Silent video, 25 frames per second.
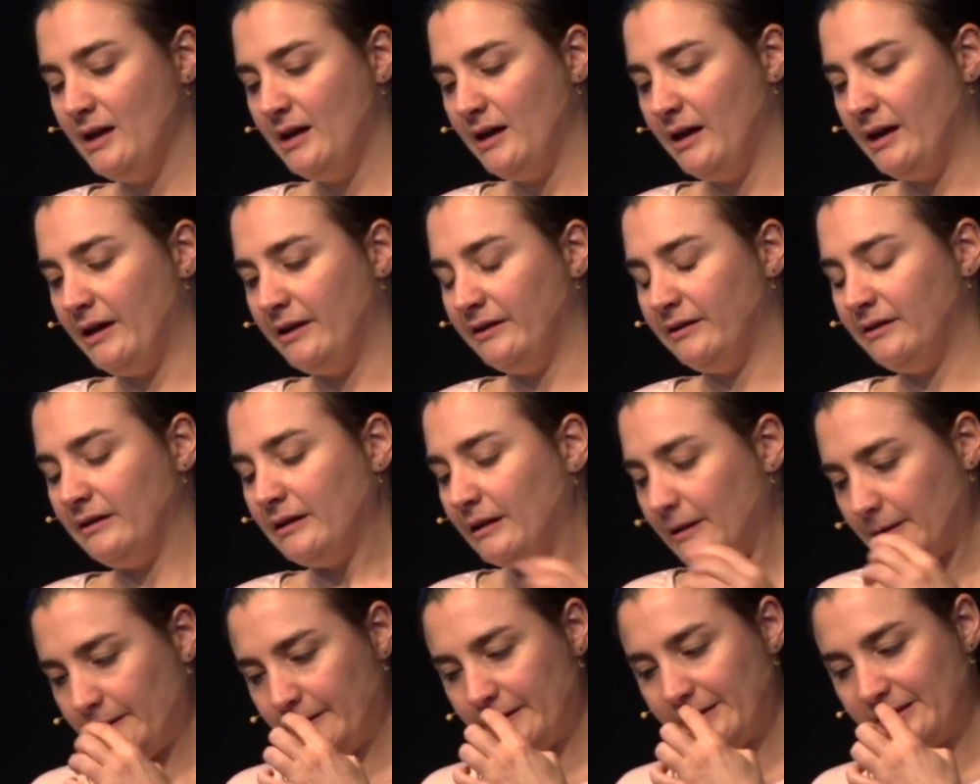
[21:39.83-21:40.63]
And
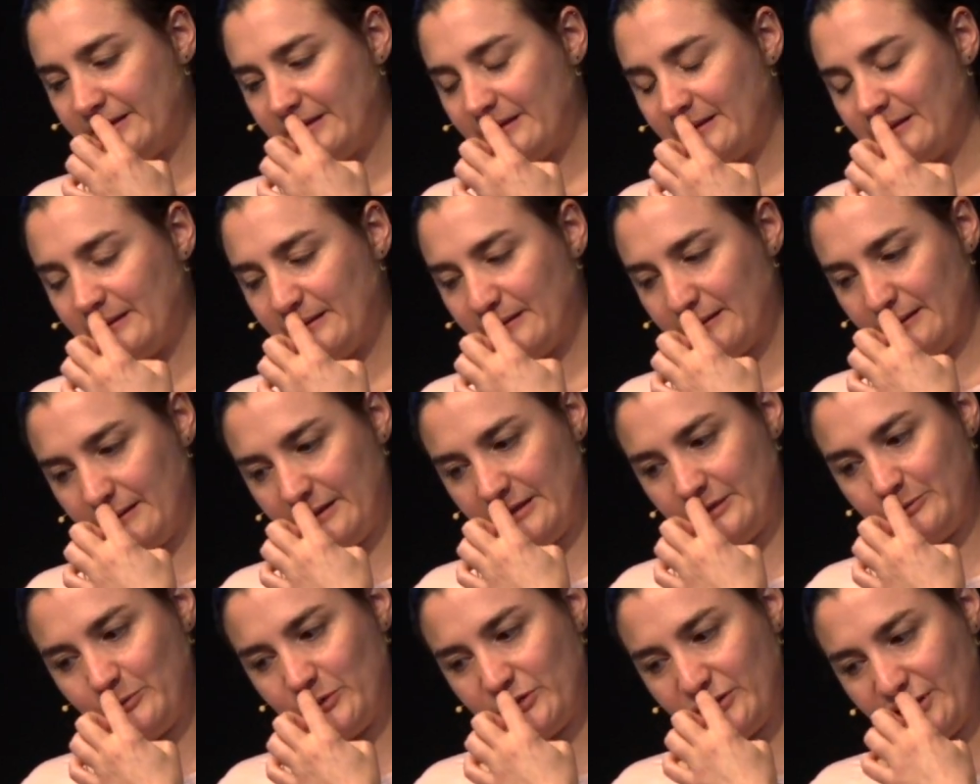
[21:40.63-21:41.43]
this
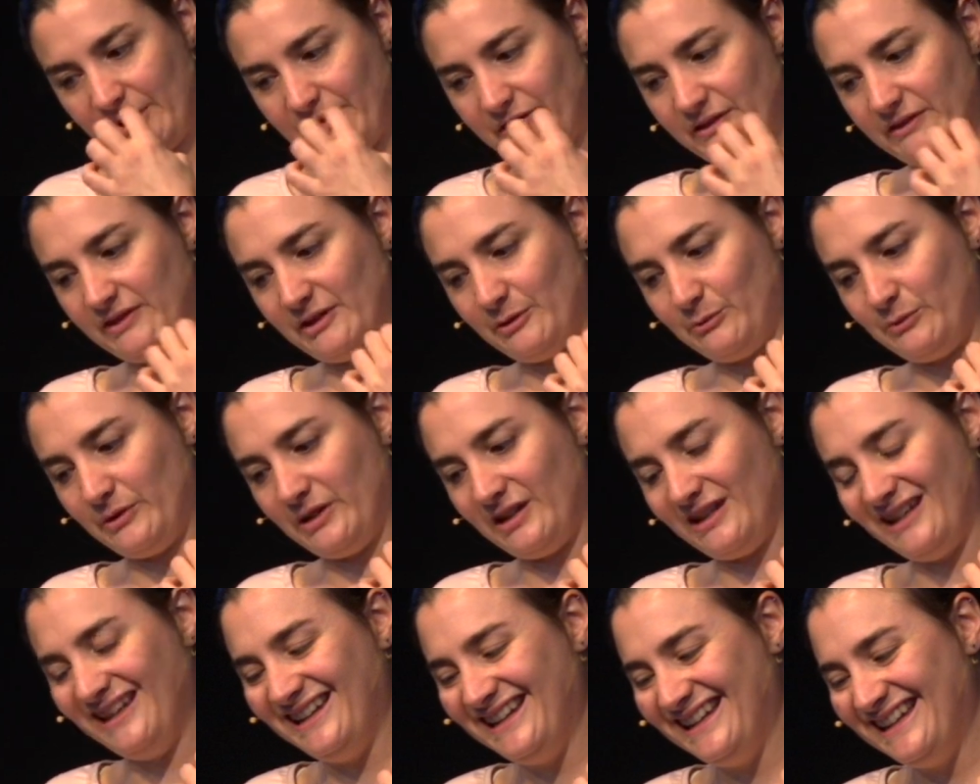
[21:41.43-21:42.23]
was something that we